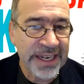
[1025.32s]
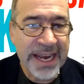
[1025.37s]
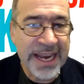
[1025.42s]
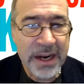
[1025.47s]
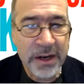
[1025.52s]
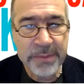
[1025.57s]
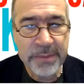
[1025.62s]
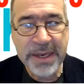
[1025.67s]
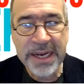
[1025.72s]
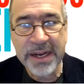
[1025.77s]

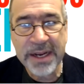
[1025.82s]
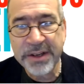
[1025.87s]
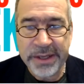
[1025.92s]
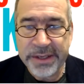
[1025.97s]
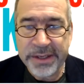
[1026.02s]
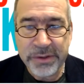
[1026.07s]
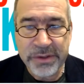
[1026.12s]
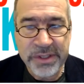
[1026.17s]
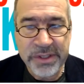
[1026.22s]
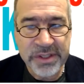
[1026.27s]
out about,
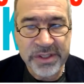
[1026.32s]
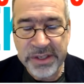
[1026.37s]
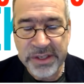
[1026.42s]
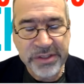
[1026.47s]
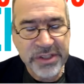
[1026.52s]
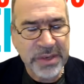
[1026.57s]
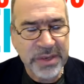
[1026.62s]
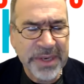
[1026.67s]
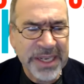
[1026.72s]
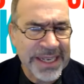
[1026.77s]
there's
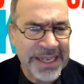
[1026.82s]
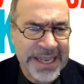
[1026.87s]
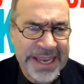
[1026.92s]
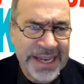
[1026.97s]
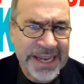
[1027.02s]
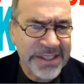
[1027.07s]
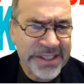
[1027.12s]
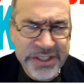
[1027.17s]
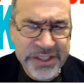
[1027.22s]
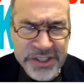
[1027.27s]
somebody in
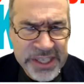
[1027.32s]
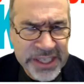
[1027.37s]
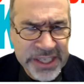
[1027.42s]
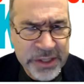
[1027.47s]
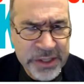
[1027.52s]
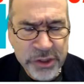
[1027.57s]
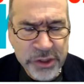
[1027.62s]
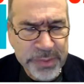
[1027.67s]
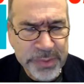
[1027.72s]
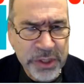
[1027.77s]
Kansas City
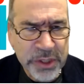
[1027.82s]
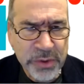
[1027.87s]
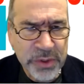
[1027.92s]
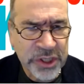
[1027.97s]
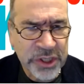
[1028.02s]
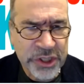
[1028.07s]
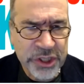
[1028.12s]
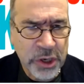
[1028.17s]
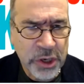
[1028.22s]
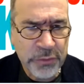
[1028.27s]
who's been doing
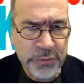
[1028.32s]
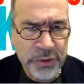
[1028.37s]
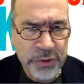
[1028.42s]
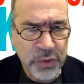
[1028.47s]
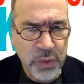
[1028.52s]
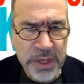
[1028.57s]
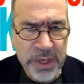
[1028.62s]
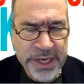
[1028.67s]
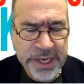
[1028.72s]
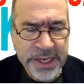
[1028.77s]
a show for
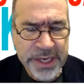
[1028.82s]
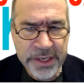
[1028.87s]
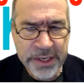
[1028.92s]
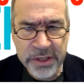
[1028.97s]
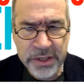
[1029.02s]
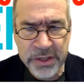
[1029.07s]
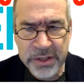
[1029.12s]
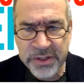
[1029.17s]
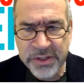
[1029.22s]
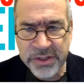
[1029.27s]
20
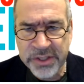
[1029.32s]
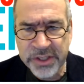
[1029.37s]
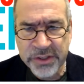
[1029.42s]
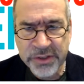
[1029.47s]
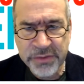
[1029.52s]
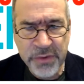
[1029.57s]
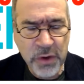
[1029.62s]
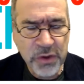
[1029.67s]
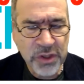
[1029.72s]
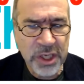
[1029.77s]
years.
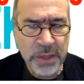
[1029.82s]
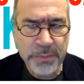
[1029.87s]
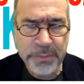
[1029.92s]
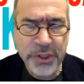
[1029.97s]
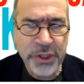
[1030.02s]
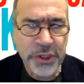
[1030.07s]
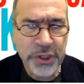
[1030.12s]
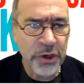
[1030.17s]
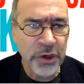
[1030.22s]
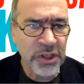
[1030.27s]
There's folks up
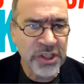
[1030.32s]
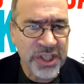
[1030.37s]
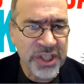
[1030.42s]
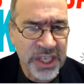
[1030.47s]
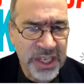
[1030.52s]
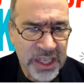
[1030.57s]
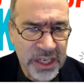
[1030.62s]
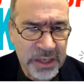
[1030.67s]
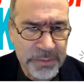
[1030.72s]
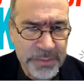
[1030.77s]
in New York
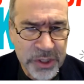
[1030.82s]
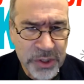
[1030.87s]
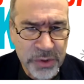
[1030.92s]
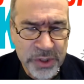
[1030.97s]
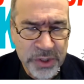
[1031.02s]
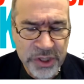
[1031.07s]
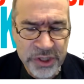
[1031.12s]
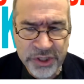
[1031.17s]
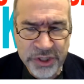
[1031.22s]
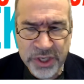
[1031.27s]
City that have been
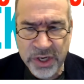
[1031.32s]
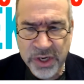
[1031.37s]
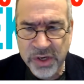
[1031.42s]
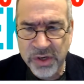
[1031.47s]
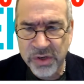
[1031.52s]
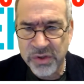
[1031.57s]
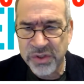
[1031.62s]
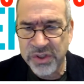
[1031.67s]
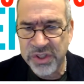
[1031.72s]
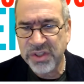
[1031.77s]
doing the
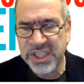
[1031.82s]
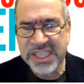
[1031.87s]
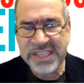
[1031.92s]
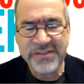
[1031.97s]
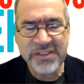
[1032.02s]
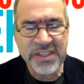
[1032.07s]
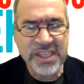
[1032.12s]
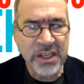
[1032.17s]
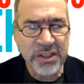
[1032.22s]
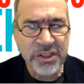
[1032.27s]
shows. Steve
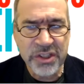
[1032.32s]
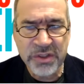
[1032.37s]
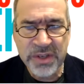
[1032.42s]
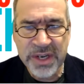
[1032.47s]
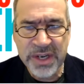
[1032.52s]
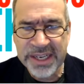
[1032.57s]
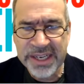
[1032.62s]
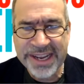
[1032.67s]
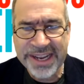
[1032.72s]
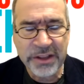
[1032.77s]
Zeltzer
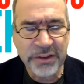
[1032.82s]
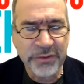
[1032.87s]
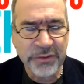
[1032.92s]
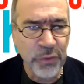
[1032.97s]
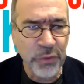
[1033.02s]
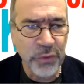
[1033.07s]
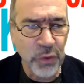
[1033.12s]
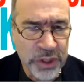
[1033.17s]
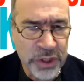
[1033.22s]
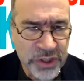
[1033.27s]
out in
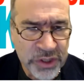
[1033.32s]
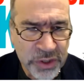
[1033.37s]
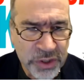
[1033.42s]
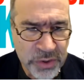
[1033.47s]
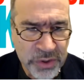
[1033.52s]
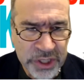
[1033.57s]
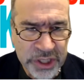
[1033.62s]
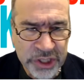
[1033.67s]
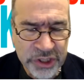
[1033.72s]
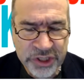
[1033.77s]
California is
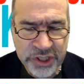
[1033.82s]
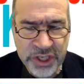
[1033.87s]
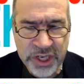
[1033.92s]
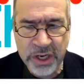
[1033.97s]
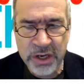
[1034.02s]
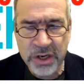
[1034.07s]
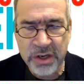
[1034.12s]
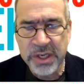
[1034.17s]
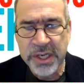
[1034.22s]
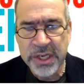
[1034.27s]
doing a
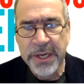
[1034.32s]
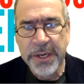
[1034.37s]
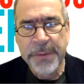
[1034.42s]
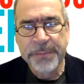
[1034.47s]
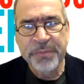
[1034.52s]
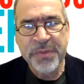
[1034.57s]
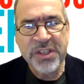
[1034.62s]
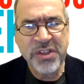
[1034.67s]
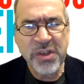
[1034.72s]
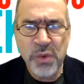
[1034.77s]
show.
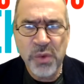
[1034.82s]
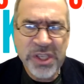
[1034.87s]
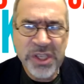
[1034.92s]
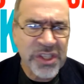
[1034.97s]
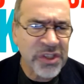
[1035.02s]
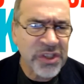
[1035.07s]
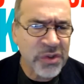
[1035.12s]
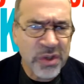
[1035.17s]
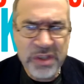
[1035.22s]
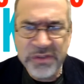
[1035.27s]
So we
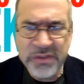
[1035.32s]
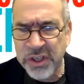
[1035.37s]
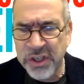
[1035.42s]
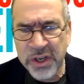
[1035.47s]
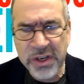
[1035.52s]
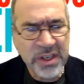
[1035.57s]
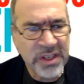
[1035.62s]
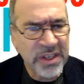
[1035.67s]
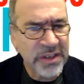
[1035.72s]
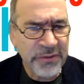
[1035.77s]
just sort of
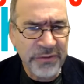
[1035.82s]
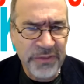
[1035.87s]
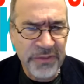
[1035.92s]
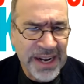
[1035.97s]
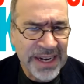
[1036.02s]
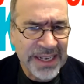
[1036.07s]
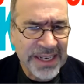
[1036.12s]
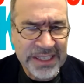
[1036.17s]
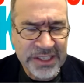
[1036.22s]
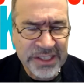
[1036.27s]
started to
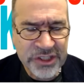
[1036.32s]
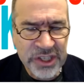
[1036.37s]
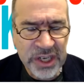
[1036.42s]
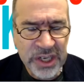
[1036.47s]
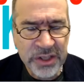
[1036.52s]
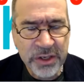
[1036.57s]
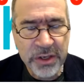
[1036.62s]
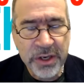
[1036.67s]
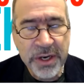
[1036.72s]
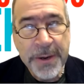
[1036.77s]
find each
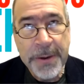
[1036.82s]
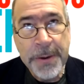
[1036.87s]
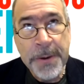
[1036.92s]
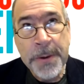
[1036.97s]
other.